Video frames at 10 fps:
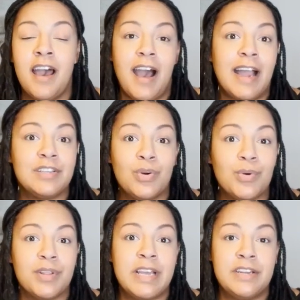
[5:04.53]
I
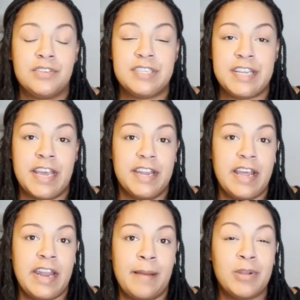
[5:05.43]
totally understand.
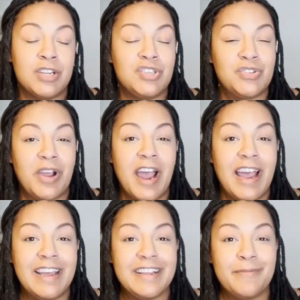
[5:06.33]
And I'm going to
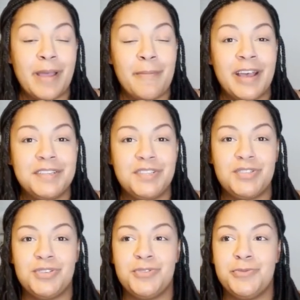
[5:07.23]
try my
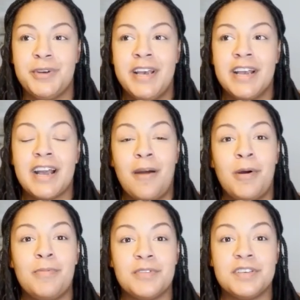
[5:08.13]
best to come
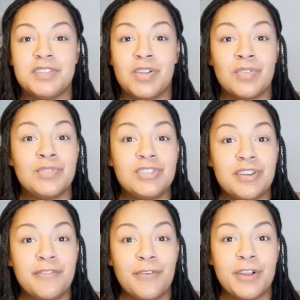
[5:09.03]
up with a
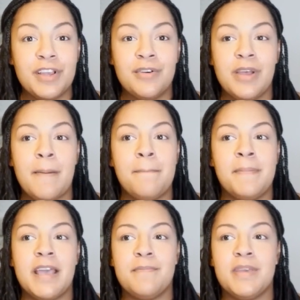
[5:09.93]
solution for you. It
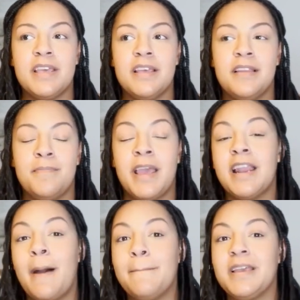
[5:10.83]
may
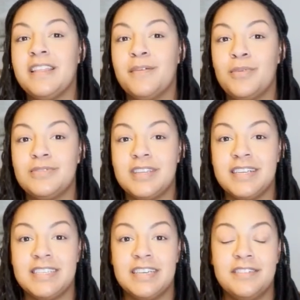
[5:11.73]
not be the most
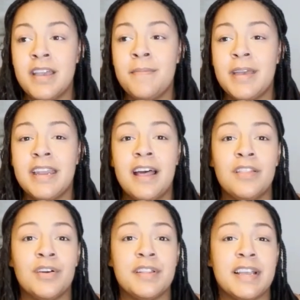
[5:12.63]
ideal. It may not
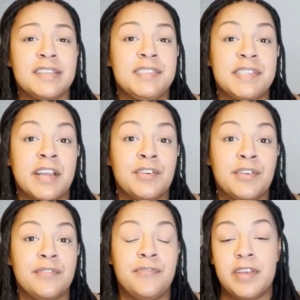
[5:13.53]
look like a
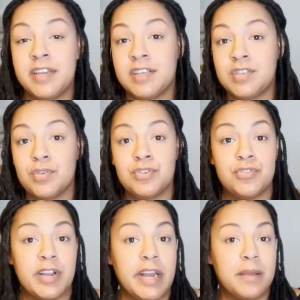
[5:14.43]
standard fitness or
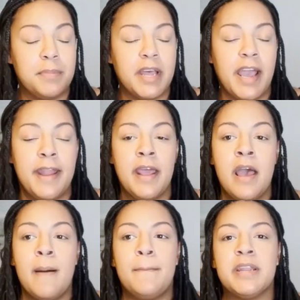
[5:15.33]
training plan,
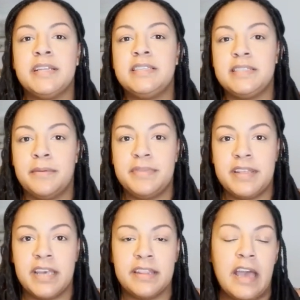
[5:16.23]
but it's
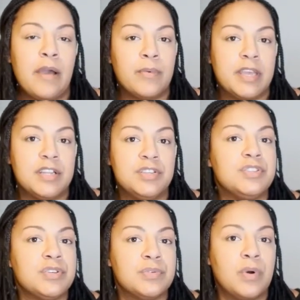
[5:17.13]
something that we can
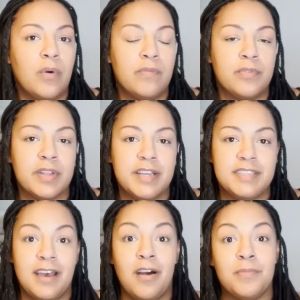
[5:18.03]
do, hopefully,
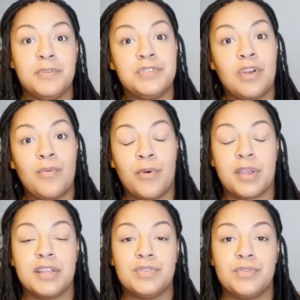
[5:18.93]
to help you start
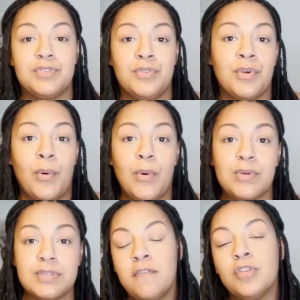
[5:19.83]
working towards your
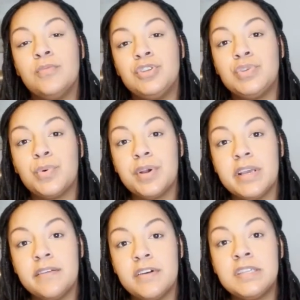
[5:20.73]
goals. For the majority
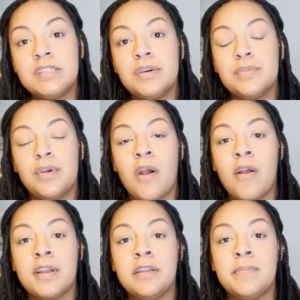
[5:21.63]
of us, though, there are
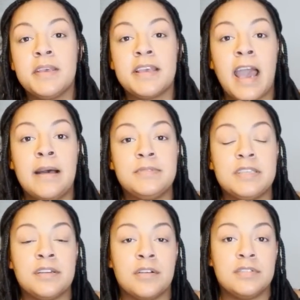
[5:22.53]
going to be gaps
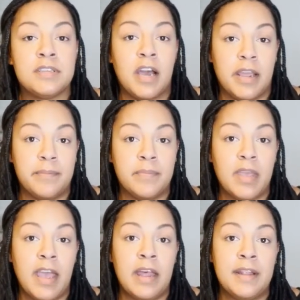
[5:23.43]
in our time.
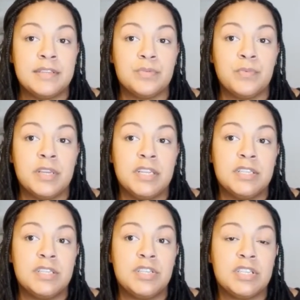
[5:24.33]
And we need
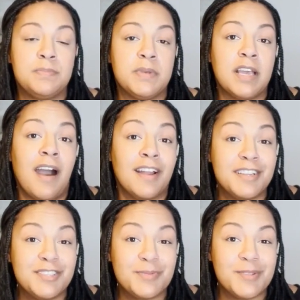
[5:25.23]
to just be
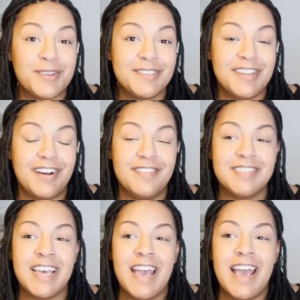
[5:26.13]
honest with ourselves
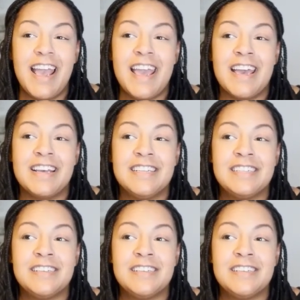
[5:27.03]
and